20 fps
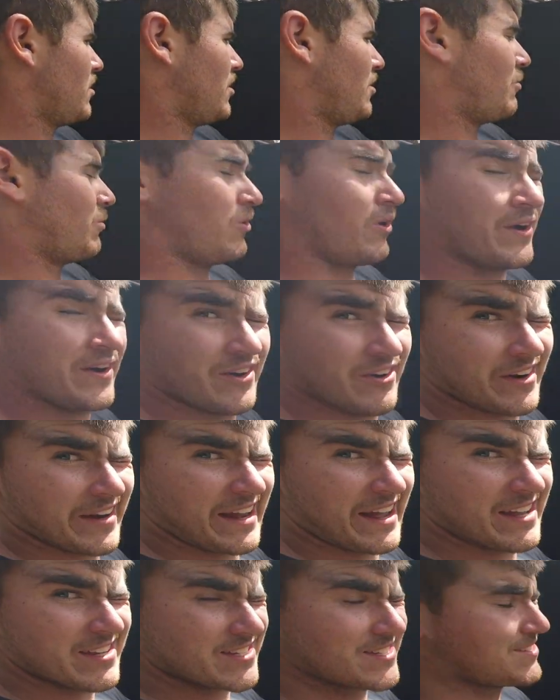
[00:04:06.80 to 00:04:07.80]
winder, I
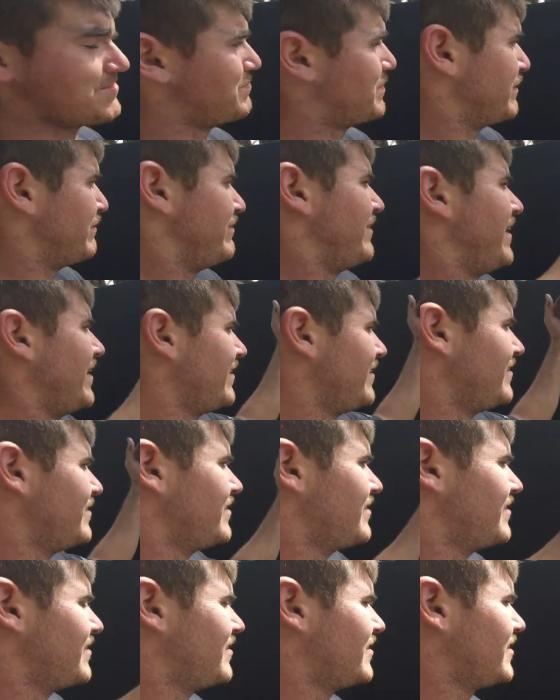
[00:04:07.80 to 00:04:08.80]
guess, bit of fun.
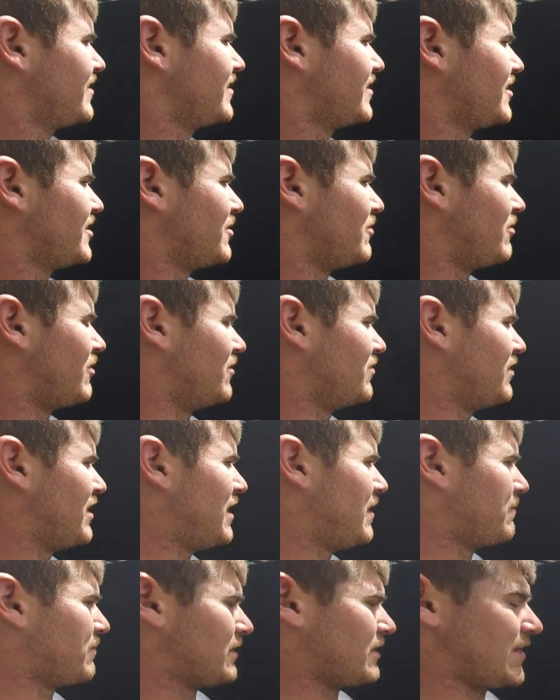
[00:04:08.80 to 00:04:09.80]
Winds
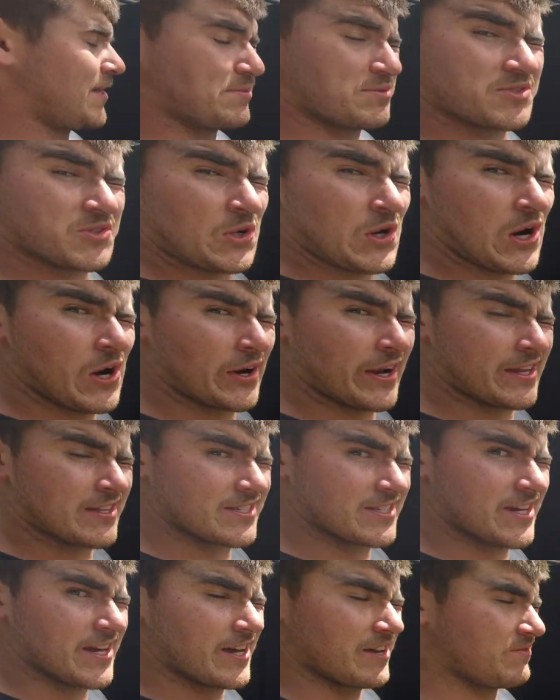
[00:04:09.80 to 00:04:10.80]
up, clamps the tire
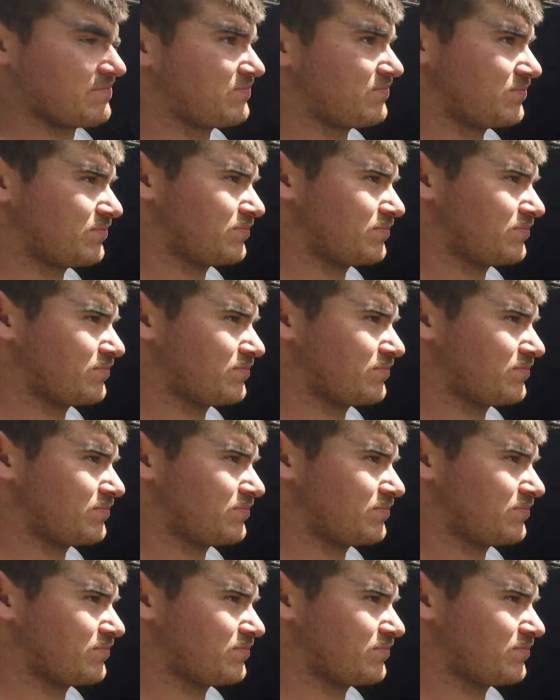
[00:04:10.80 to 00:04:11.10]
against there.